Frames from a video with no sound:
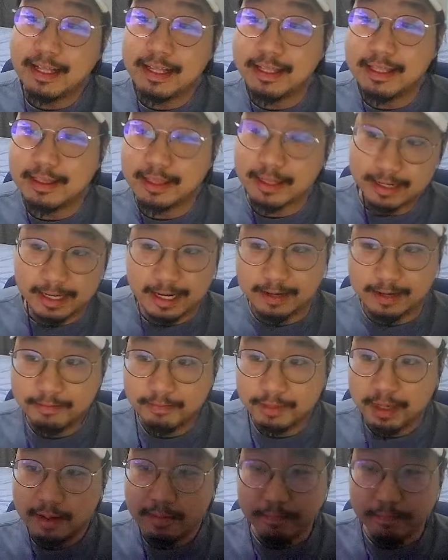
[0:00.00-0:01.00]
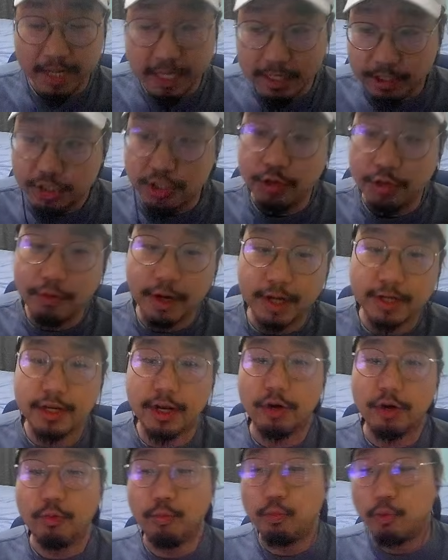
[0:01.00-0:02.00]
Lene. Because do you want to
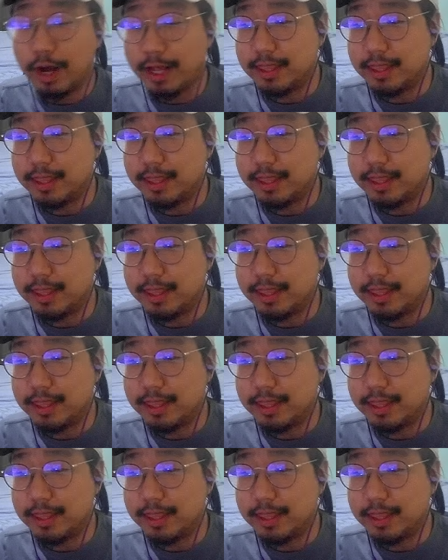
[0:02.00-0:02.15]
know what the